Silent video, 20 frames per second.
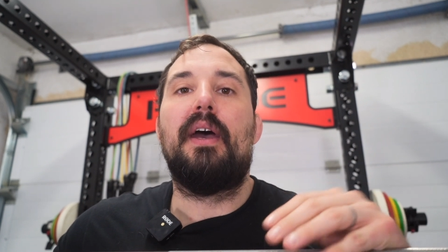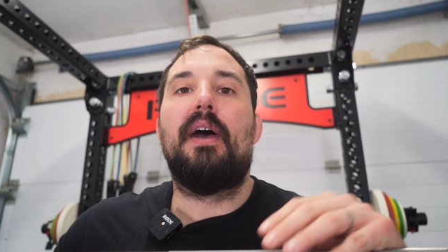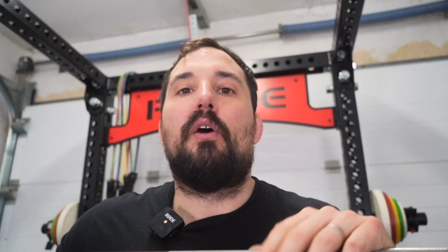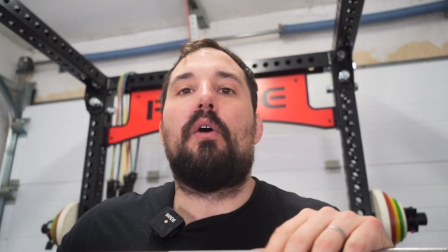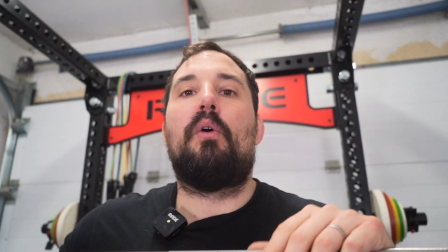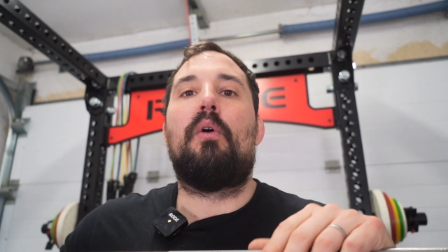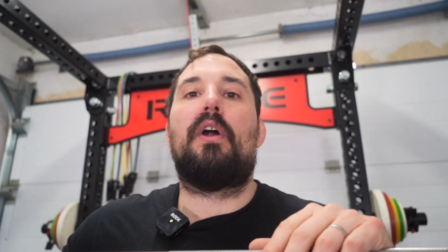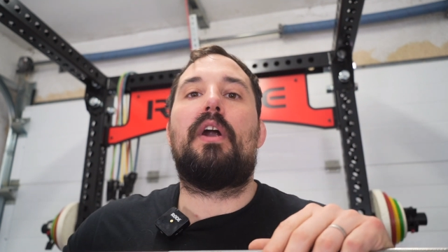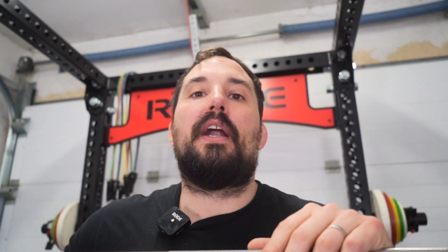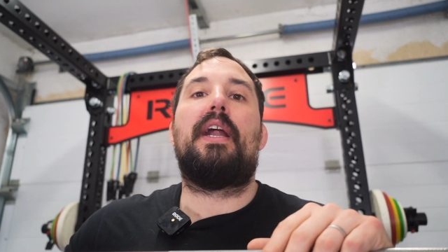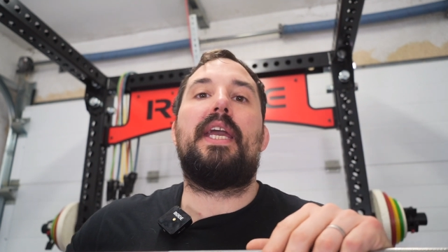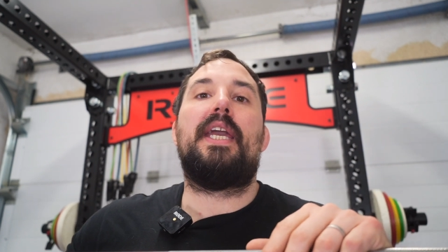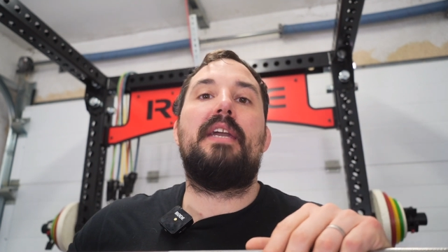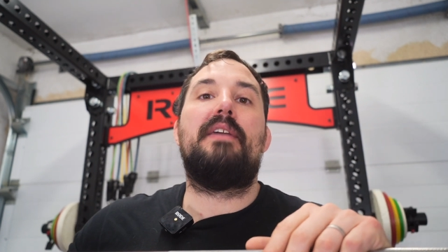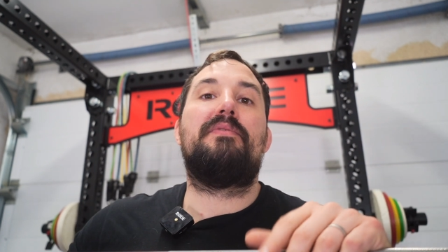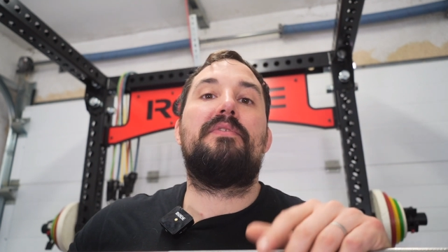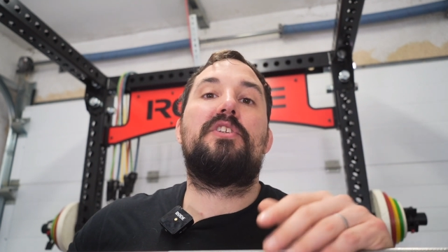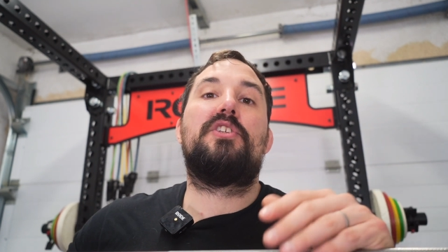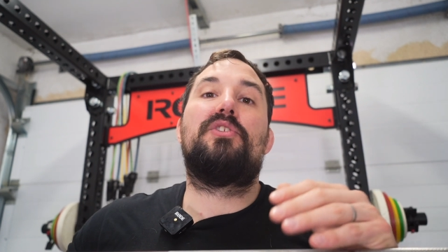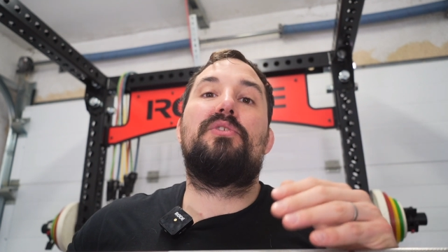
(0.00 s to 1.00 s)
or
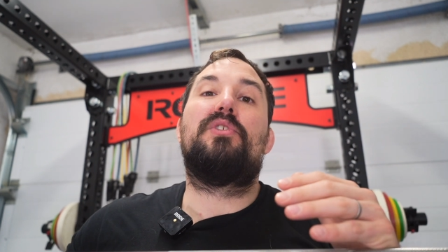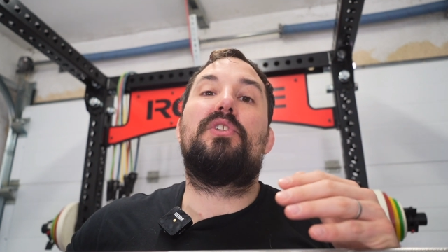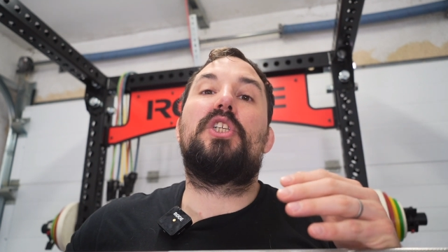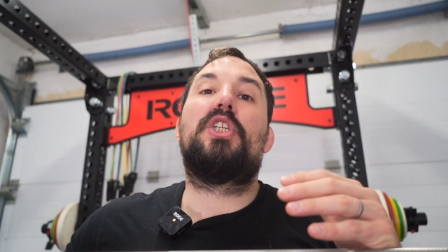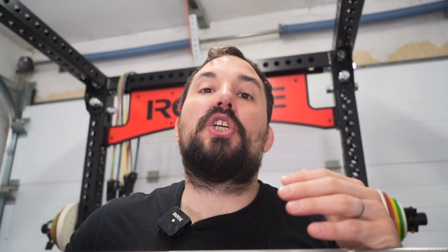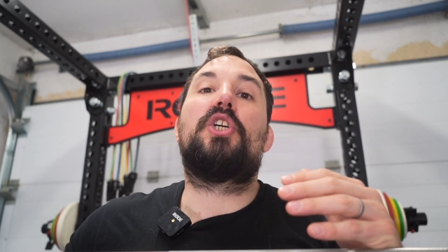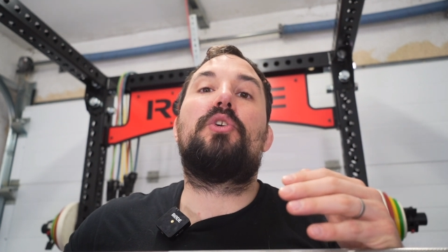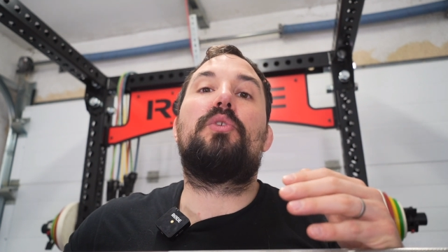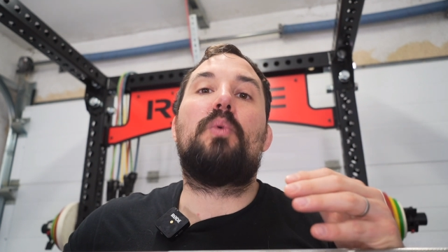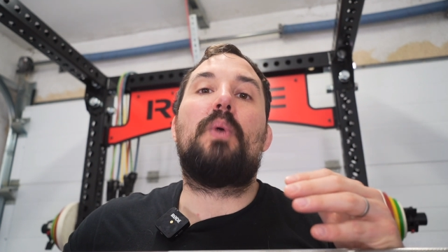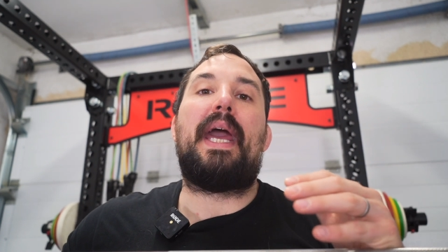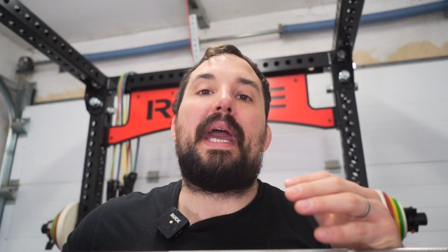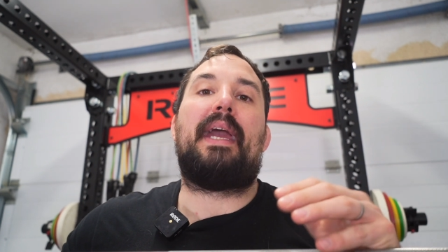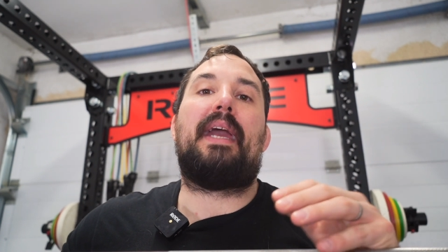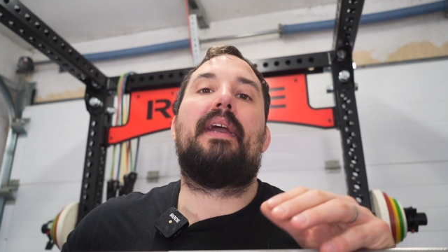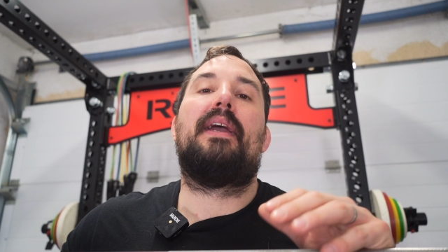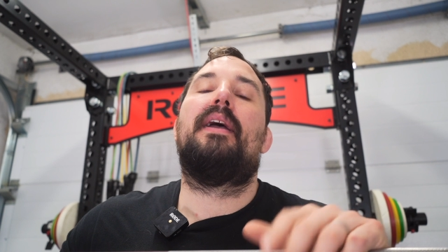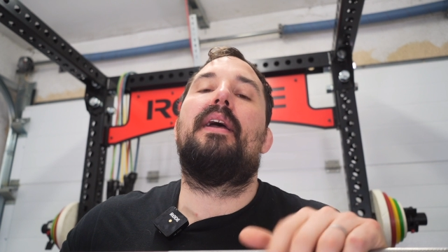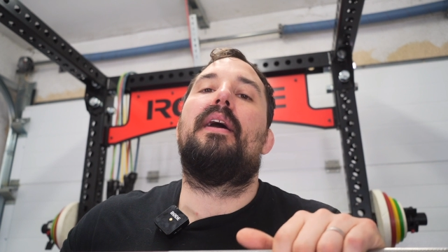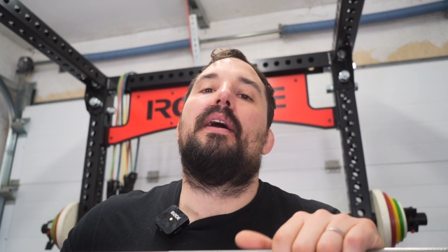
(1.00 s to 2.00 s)
even to
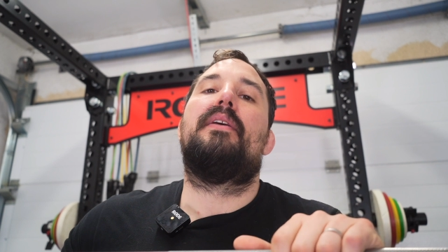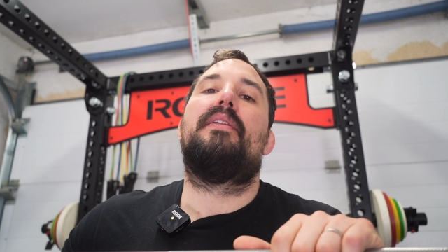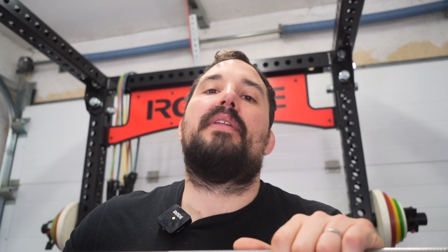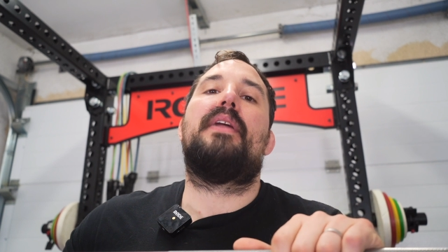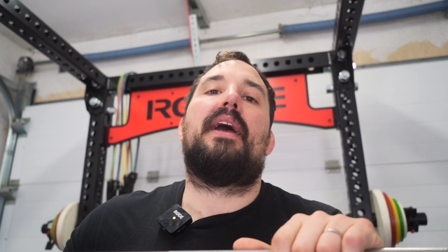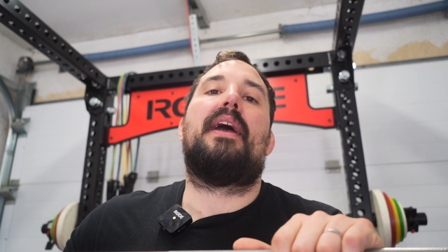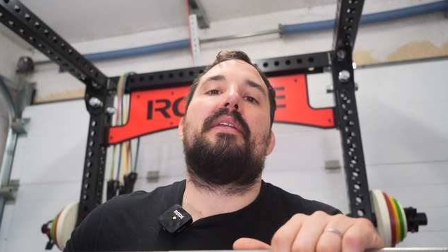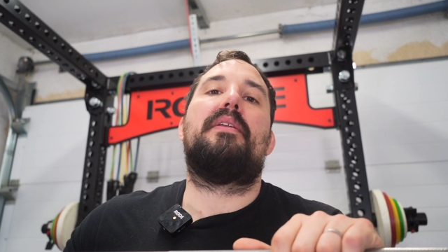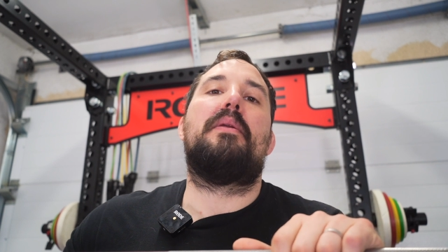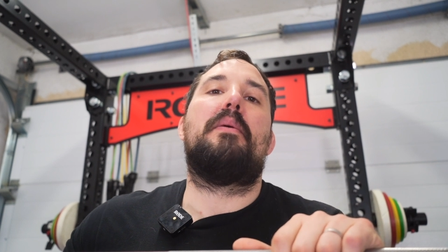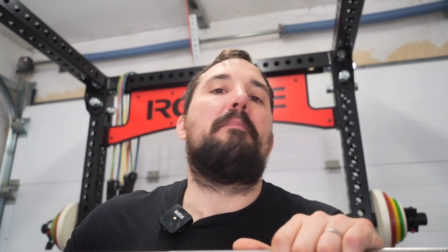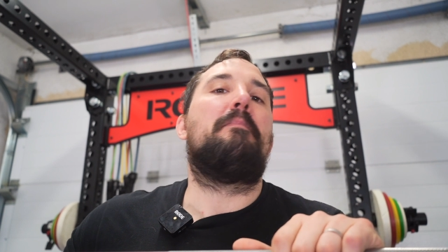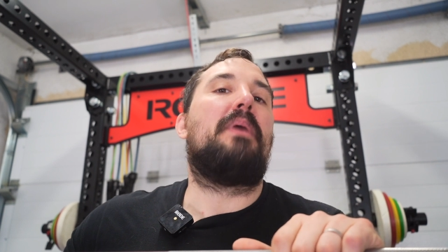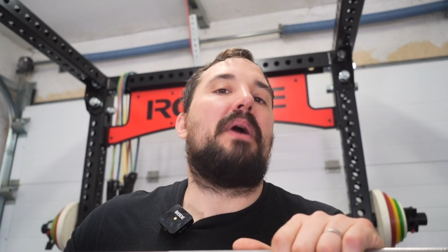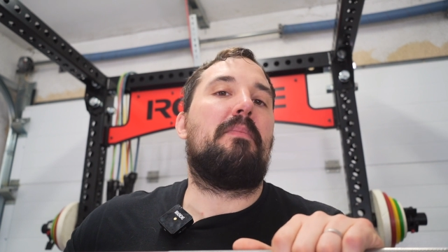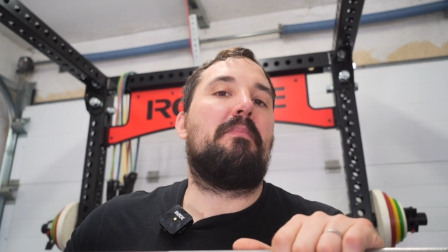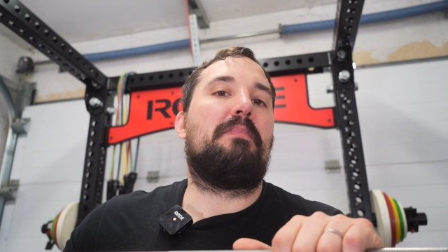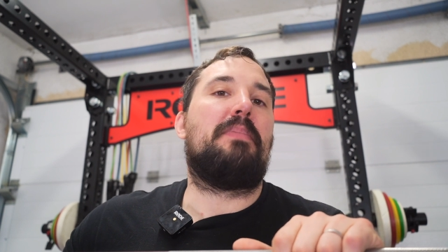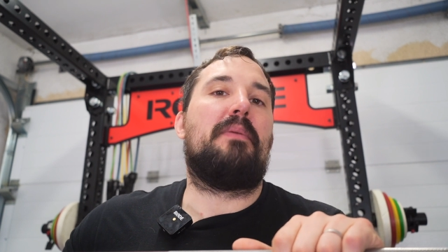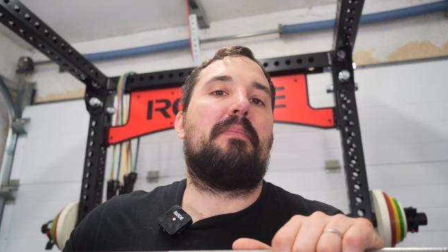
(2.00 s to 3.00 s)
crack than
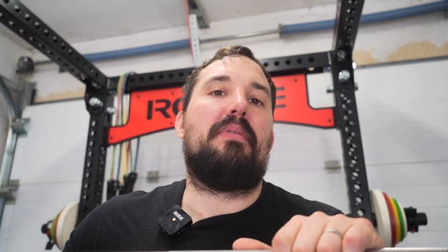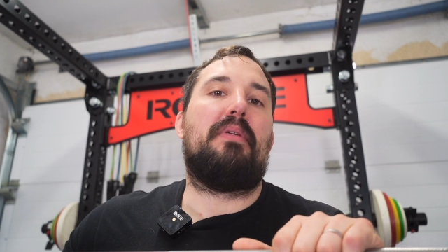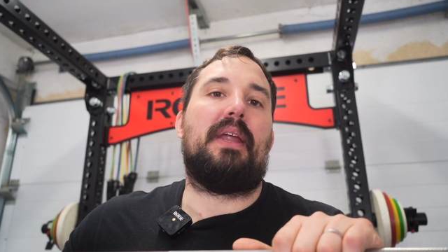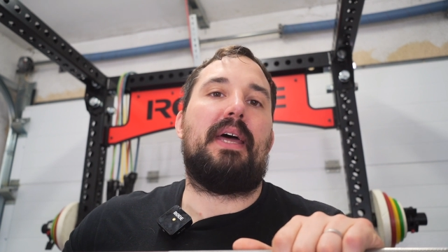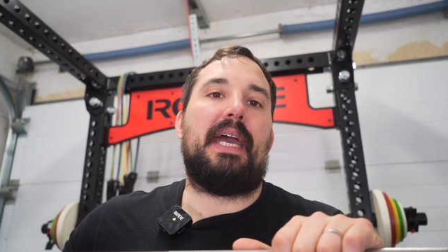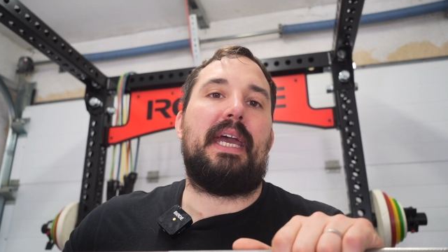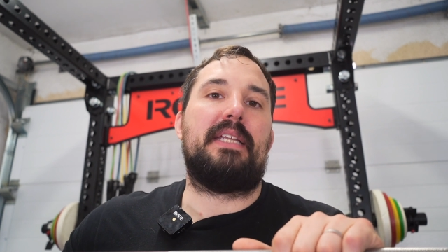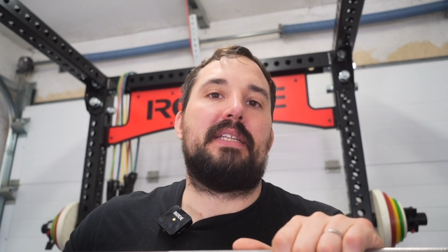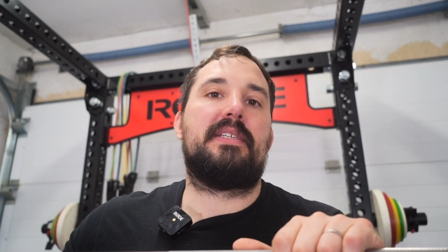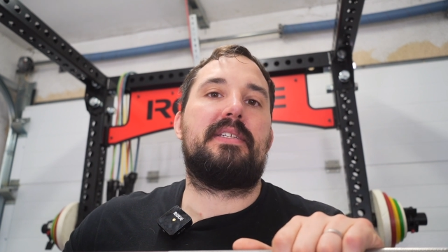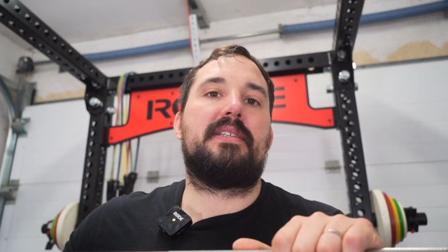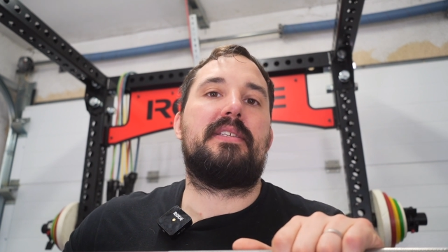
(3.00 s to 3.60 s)
bumper plates.